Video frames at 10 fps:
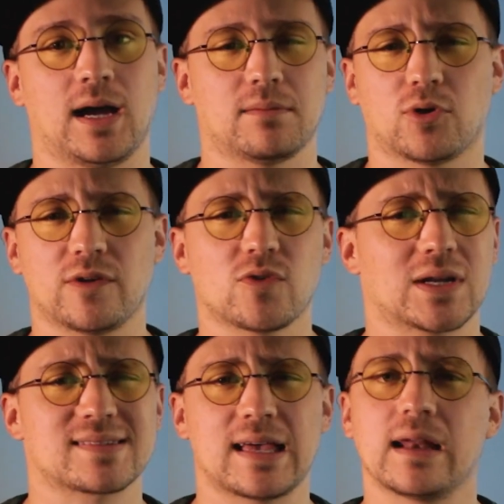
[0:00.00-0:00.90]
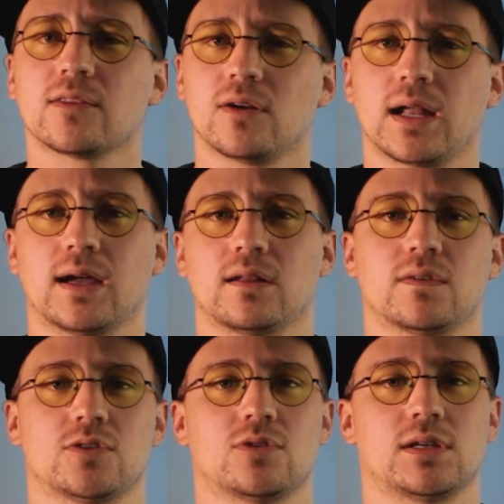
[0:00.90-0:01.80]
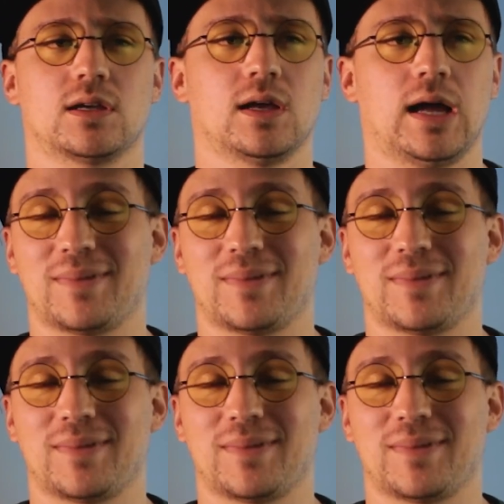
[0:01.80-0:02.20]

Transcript: And more if you want to sell it online eventually.